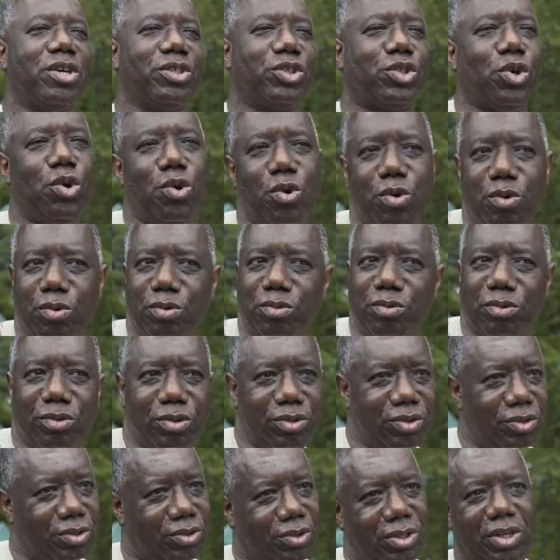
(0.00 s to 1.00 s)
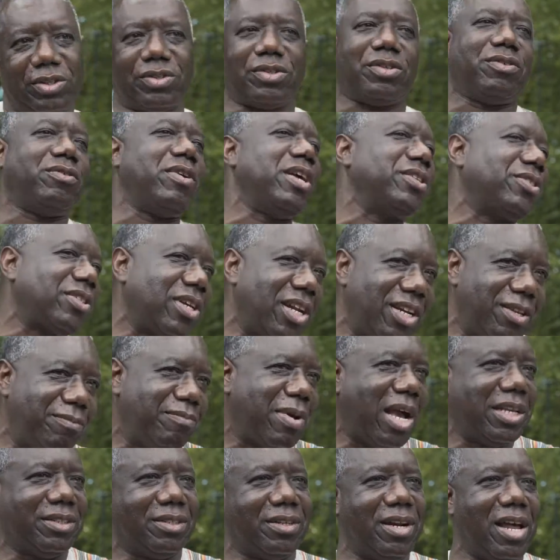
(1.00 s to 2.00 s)
to just racially
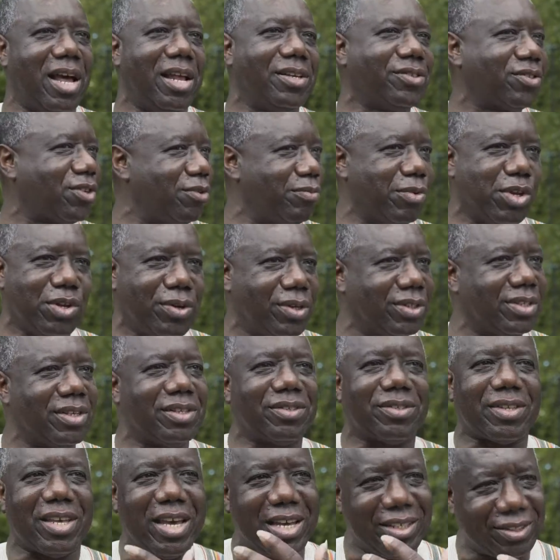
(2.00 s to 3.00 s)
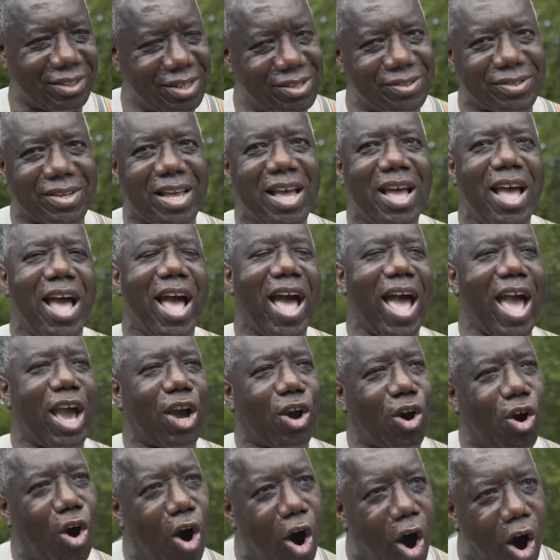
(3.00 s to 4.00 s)
marginalized communities. It is a
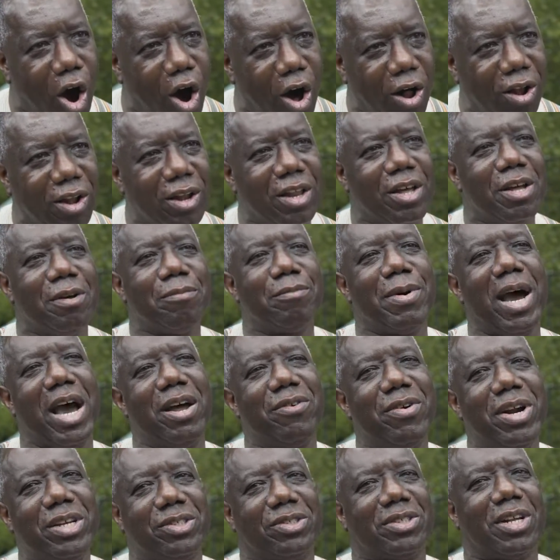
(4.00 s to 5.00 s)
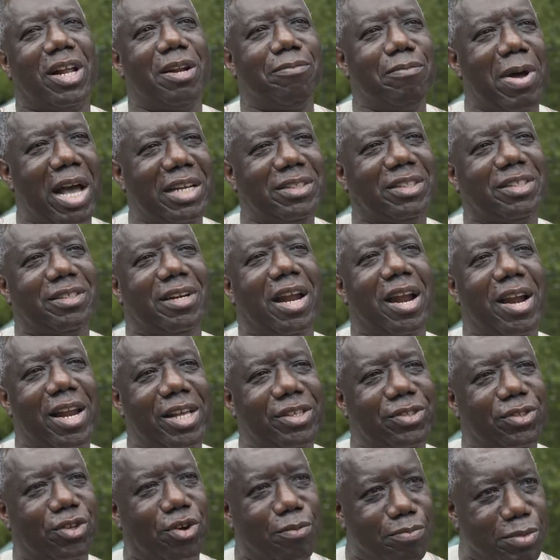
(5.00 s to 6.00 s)
call by racial
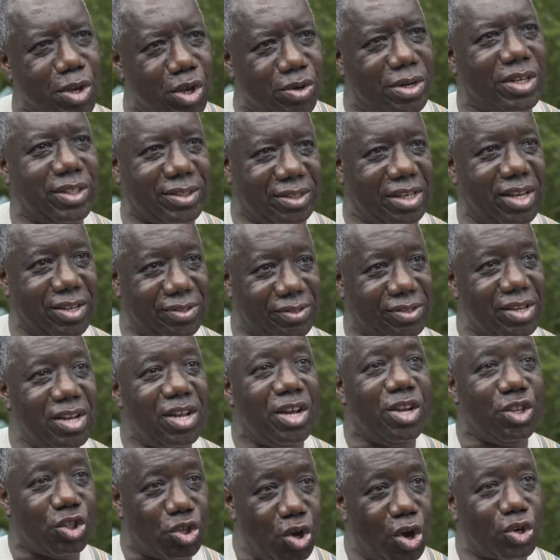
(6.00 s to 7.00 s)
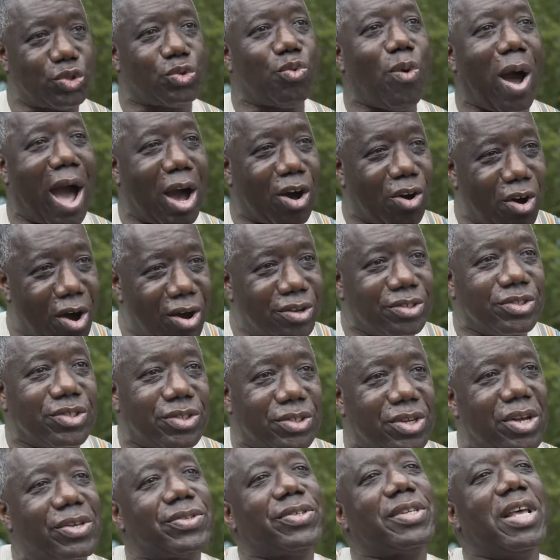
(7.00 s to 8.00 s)
marginalized communities, those who are
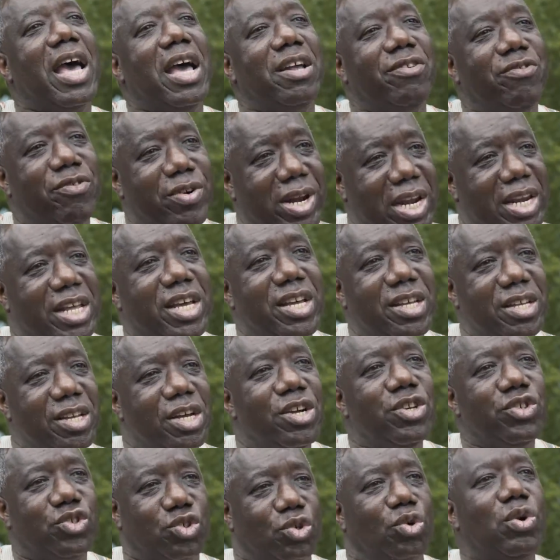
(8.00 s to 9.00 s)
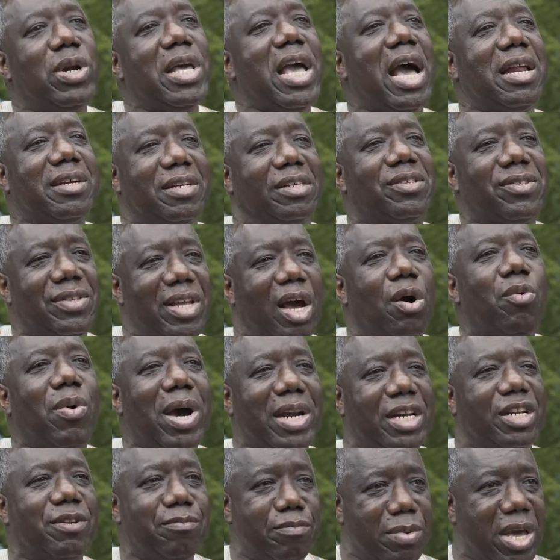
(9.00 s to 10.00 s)
conscious and really truly understand
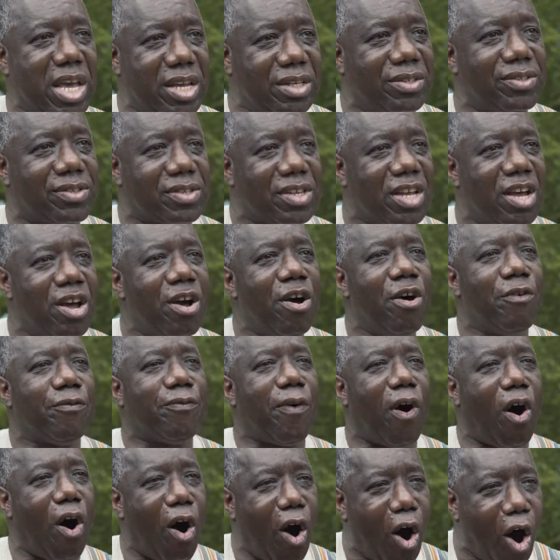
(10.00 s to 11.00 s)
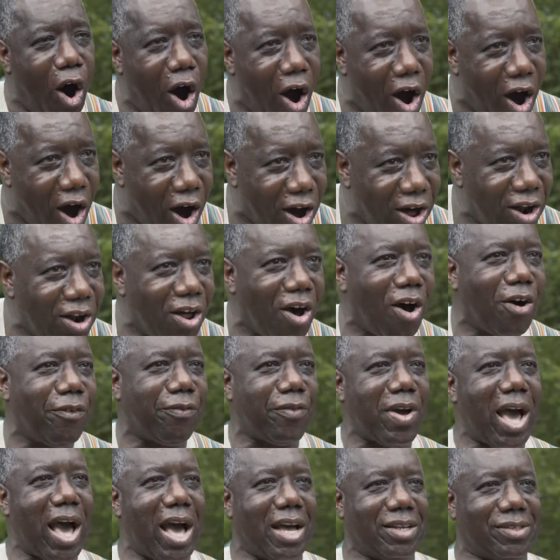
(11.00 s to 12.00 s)
what it means, for all of
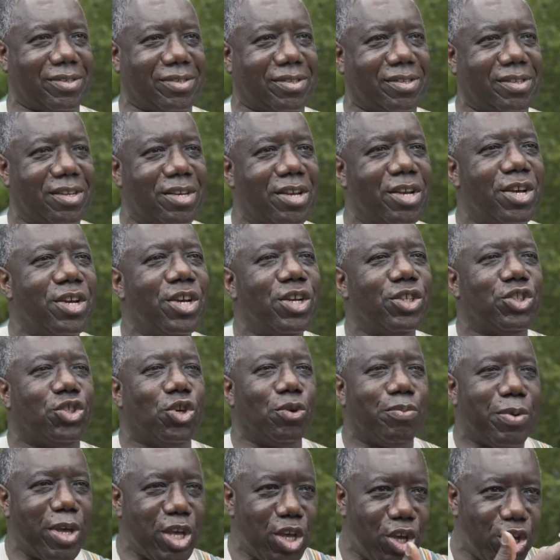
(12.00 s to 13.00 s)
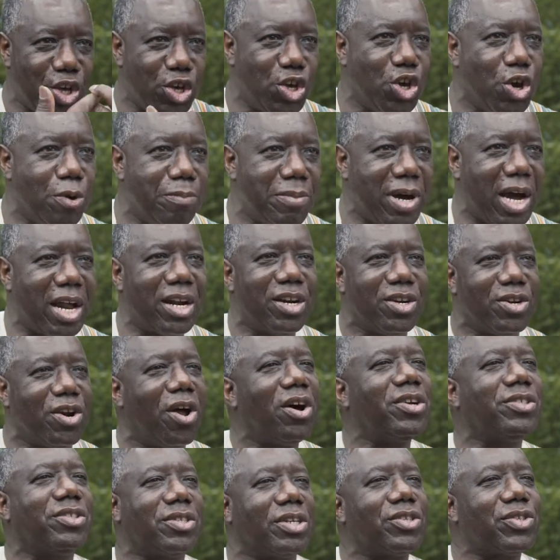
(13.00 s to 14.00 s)
us to be human,
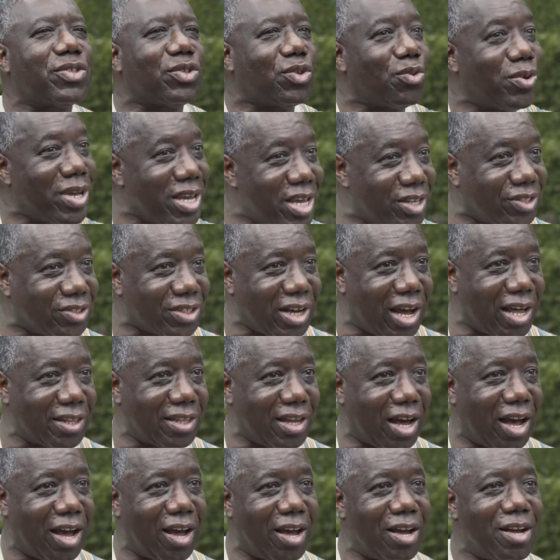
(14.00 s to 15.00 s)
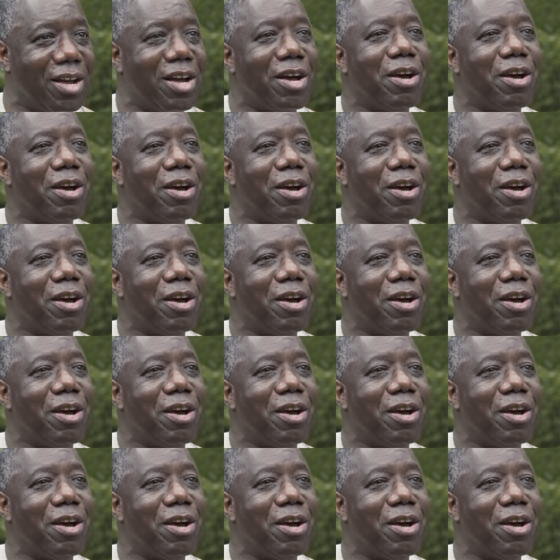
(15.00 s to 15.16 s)
not just to each other,